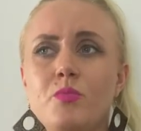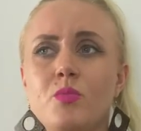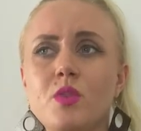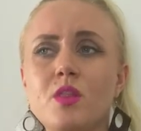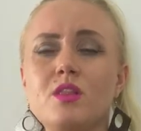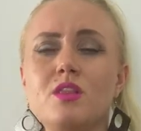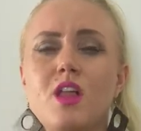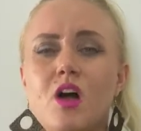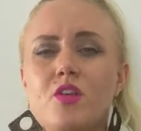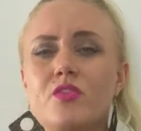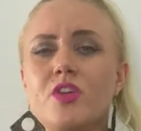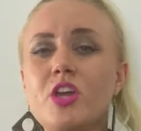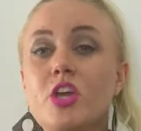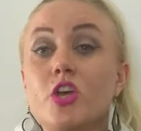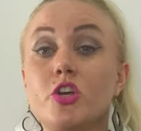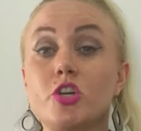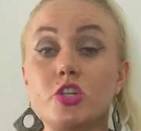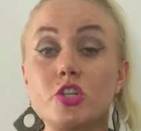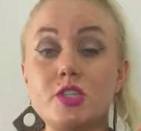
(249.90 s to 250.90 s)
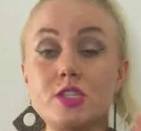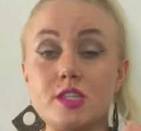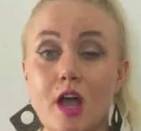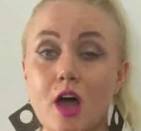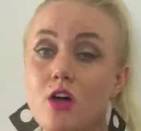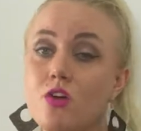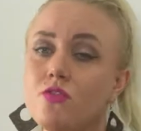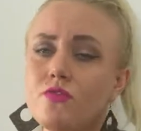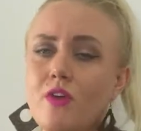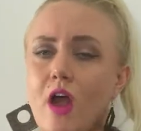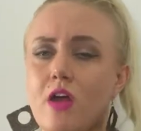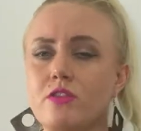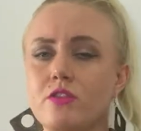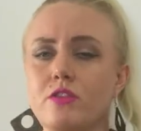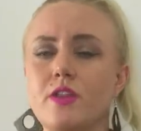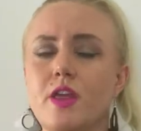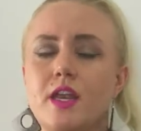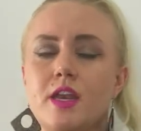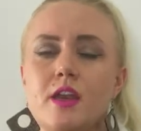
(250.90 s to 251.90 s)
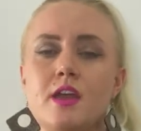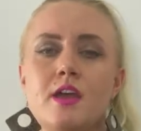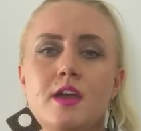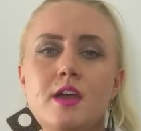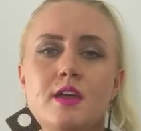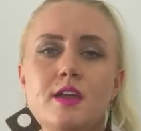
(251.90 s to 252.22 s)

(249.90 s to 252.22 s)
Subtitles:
loving yourself rather than